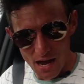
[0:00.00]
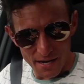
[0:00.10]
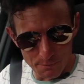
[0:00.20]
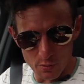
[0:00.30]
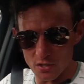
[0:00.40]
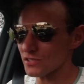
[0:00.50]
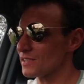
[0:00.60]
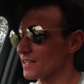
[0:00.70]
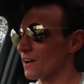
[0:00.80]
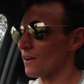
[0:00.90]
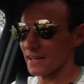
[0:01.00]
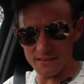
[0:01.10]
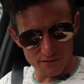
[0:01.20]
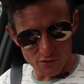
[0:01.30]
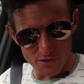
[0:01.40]
I personally can't get
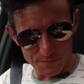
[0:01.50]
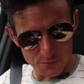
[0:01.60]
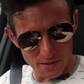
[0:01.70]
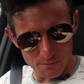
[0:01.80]
to grips with